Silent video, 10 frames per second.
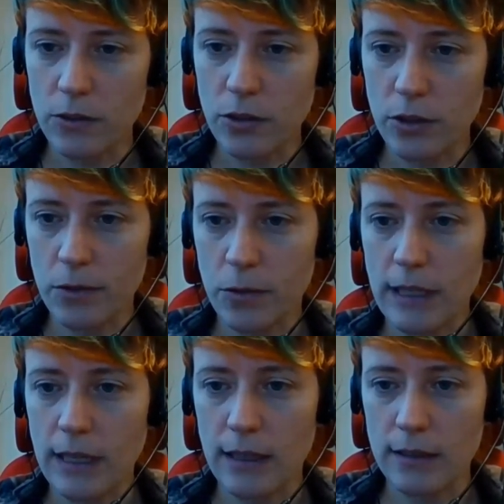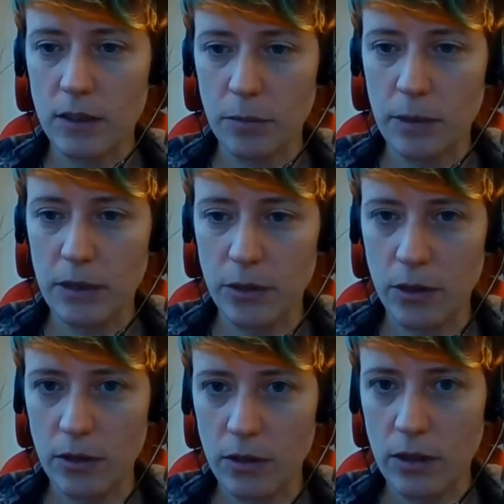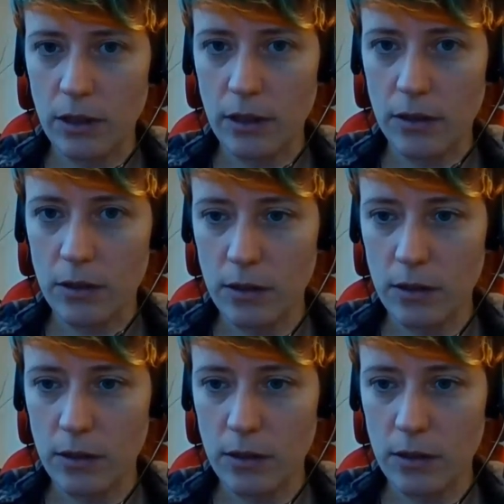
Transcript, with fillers: the Church of Sweden has some internal uh,